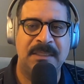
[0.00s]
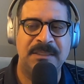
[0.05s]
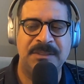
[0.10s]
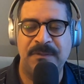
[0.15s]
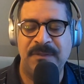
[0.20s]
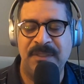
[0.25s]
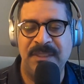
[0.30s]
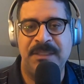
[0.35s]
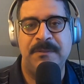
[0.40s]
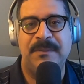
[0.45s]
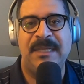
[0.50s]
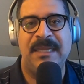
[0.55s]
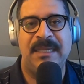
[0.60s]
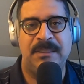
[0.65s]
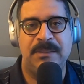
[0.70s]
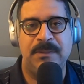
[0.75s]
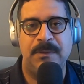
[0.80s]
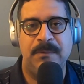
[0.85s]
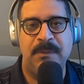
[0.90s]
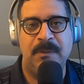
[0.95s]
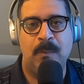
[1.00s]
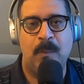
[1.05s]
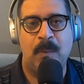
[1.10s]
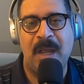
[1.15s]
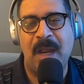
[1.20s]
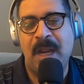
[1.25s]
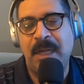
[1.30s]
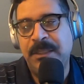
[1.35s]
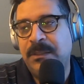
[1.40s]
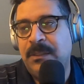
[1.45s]
Because you think you can't do it?
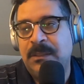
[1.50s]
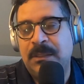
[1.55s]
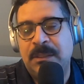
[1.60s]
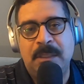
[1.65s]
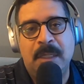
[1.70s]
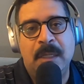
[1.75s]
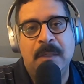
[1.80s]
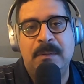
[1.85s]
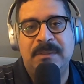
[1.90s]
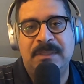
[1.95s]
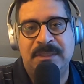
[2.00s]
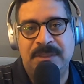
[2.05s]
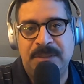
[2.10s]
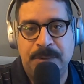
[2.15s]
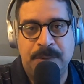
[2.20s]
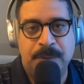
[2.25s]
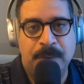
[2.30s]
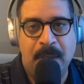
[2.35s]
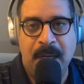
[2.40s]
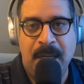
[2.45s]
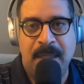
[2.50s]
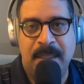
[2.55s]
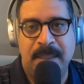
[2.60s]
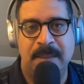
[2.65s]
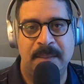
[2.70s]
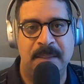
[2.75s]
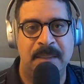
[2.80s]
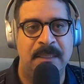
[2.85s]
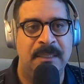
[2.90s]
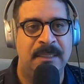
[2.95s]
Well, how are you going to know unless you
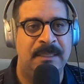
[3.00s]
try?